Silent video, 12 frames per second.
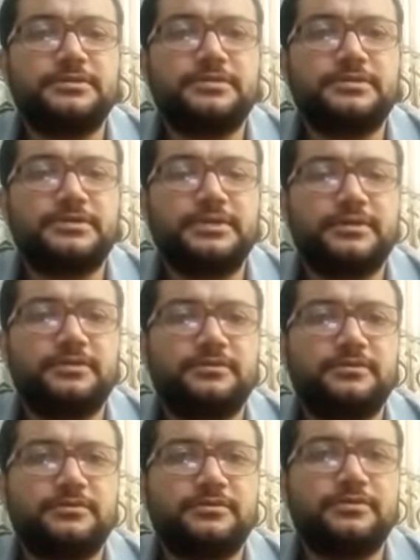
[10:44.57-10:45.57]
then
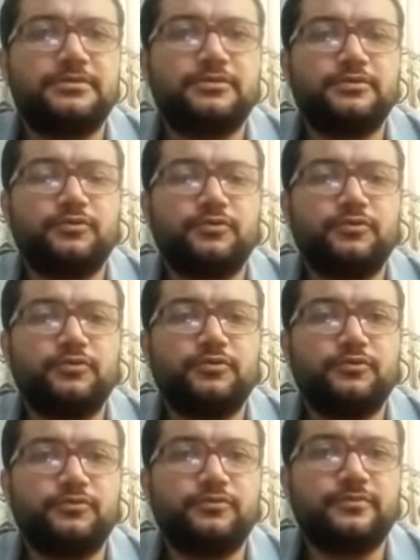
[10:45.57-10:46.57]
you go
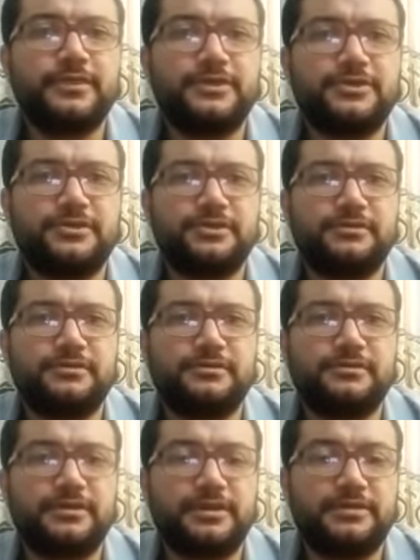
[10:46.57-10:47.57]
to managing,
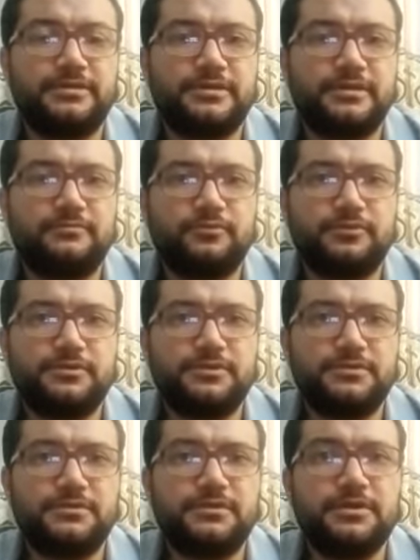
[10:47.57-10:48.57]
taking samples,
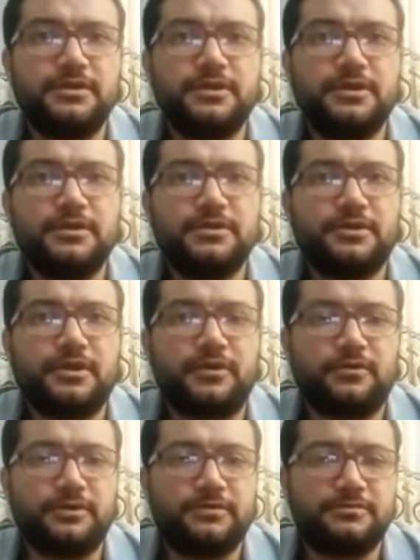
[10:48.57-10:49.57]

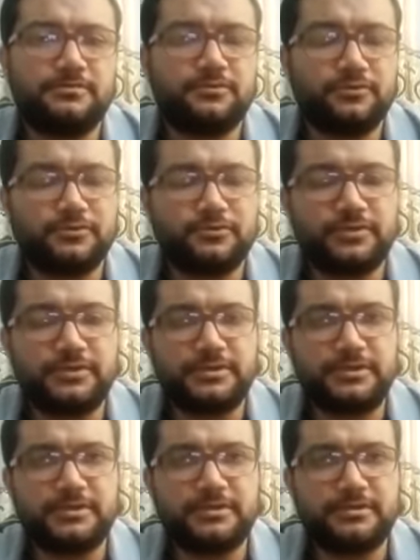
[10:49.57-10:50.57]
our ordinary
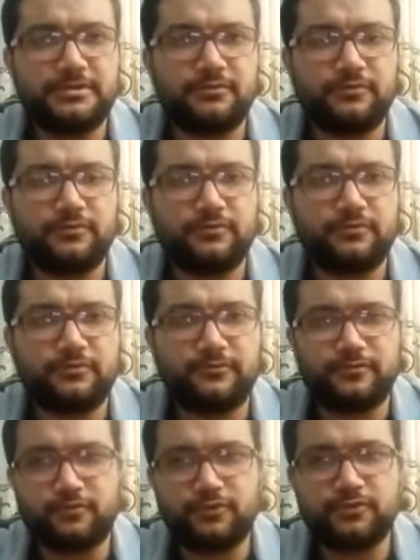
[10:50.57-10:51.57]
tests that we do
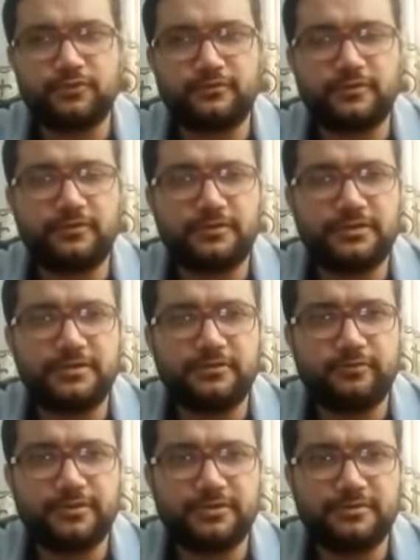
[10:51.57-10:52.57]
for most of our ICU
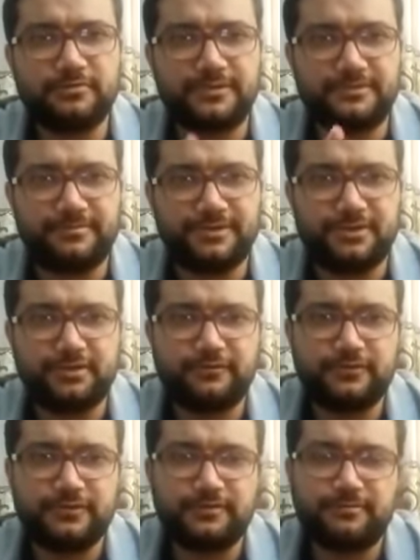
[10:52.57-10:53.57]
patients, but especially for
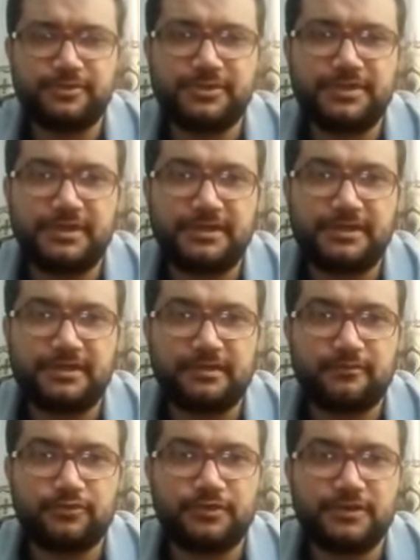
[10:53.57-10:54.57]
this patient, lactate and
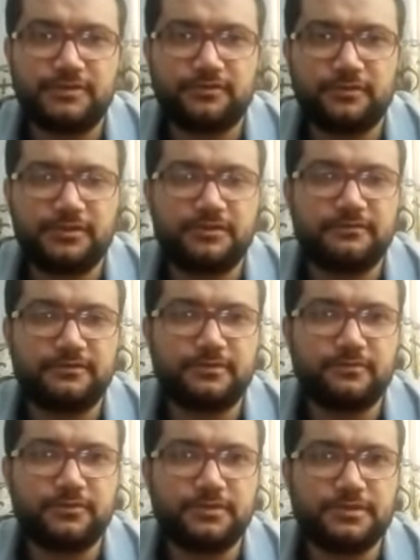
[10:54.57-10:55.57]
buccal strain is very
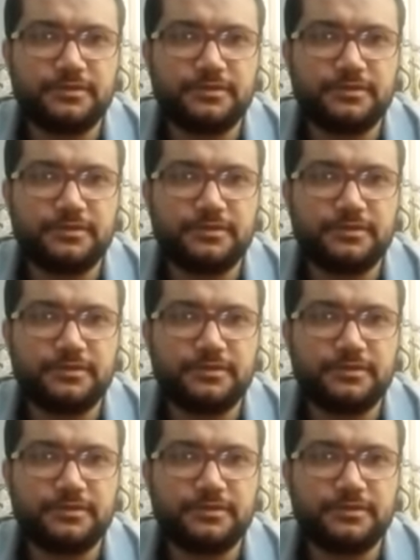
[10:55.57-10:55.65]
important.